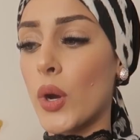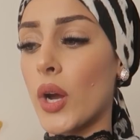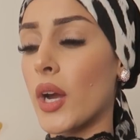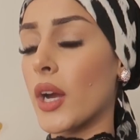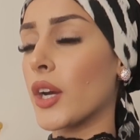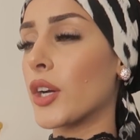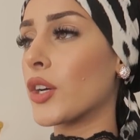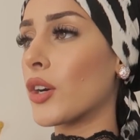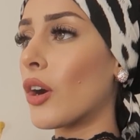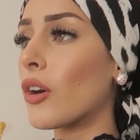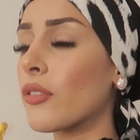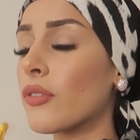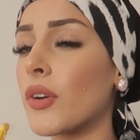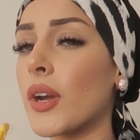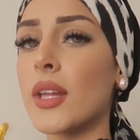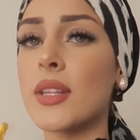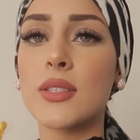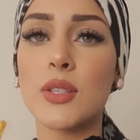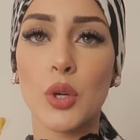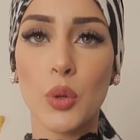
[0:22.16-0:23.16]
where
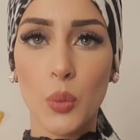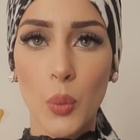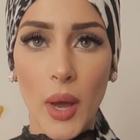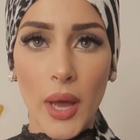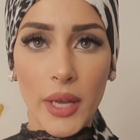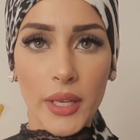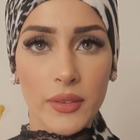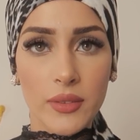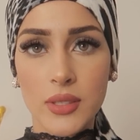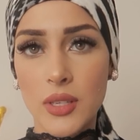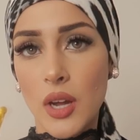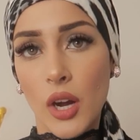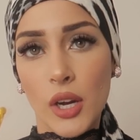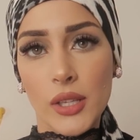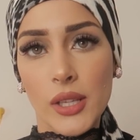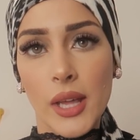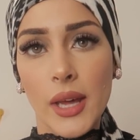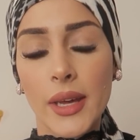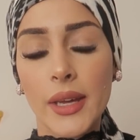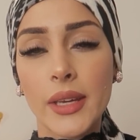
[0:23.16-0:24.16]
girlfriends or wives
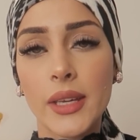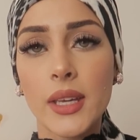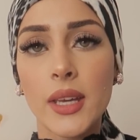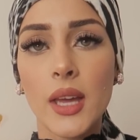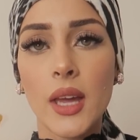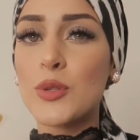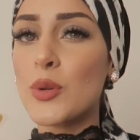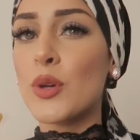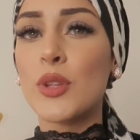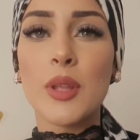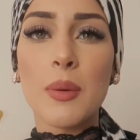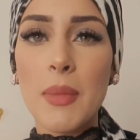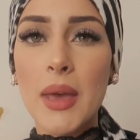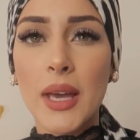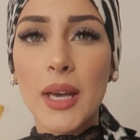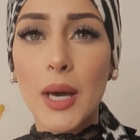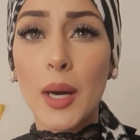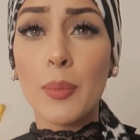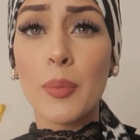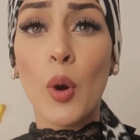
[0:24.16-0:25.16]
are like doing the
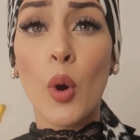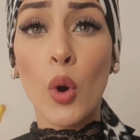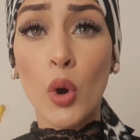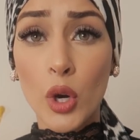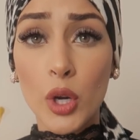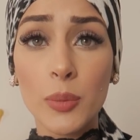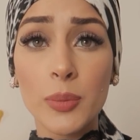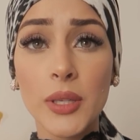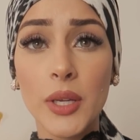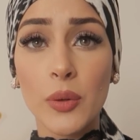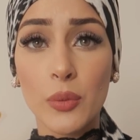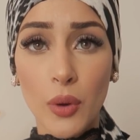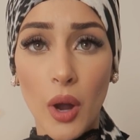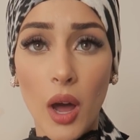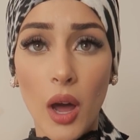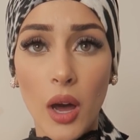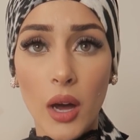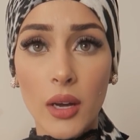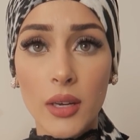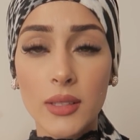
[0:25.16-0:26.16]
makeup horribly
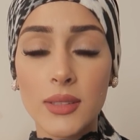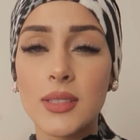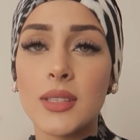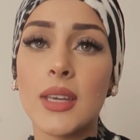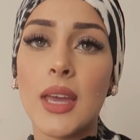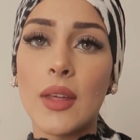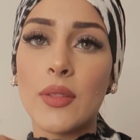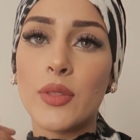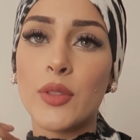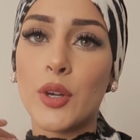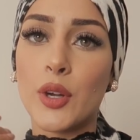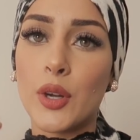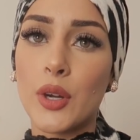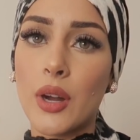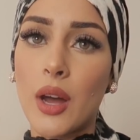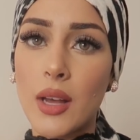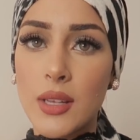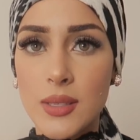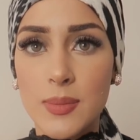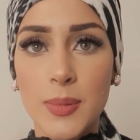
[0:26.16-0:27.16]
wrong to get
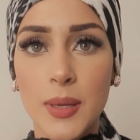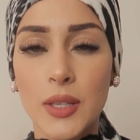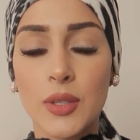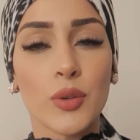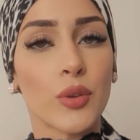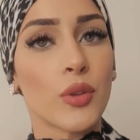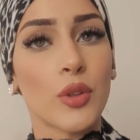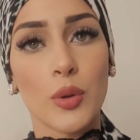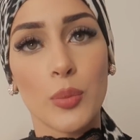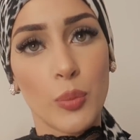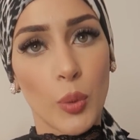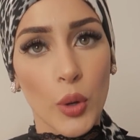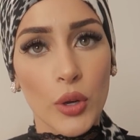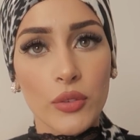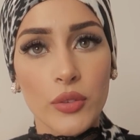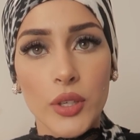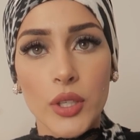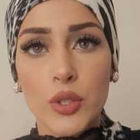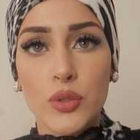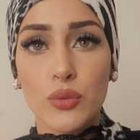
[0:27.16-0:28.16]
their husband or their
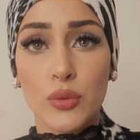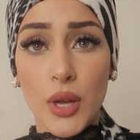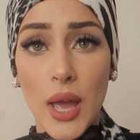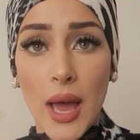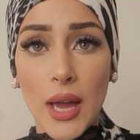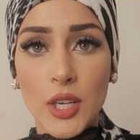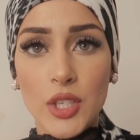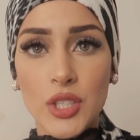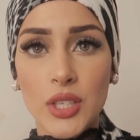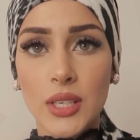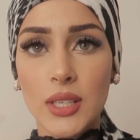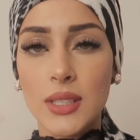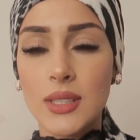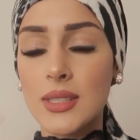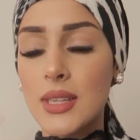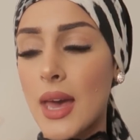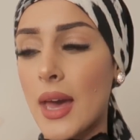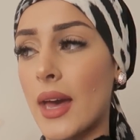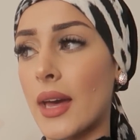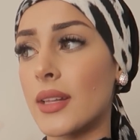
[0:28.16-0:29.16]
boyfriend's
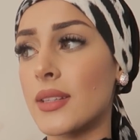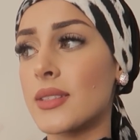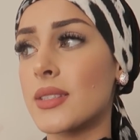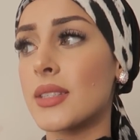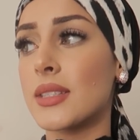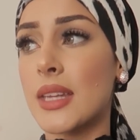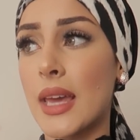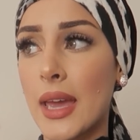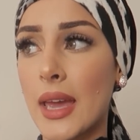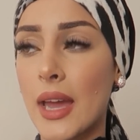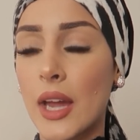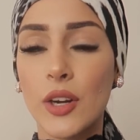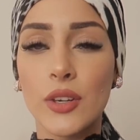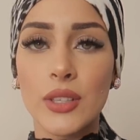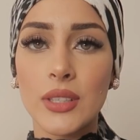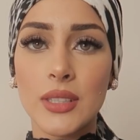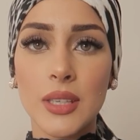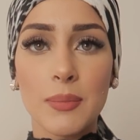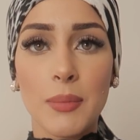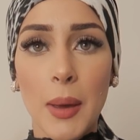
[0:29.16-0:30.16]
reactions. And today I
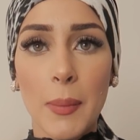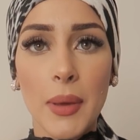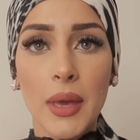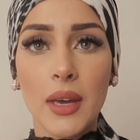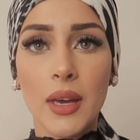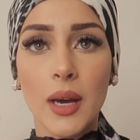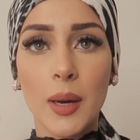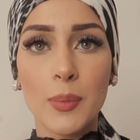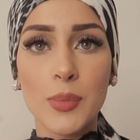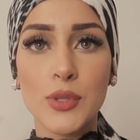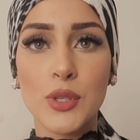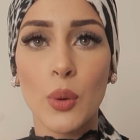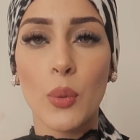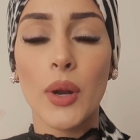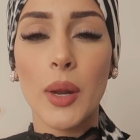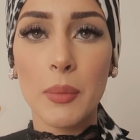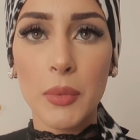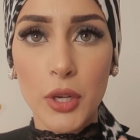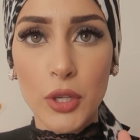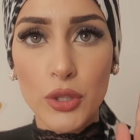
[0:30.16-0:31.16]
already did my makeup. So
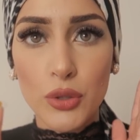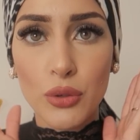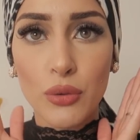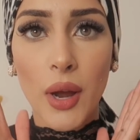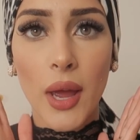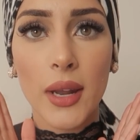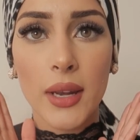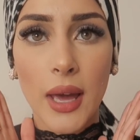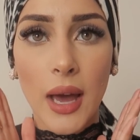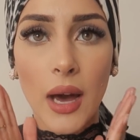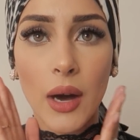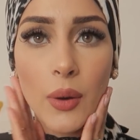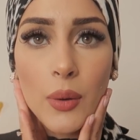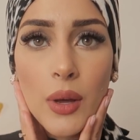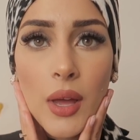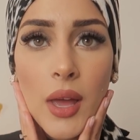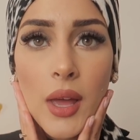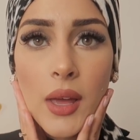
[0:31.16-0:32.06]
what I'm gonna do right now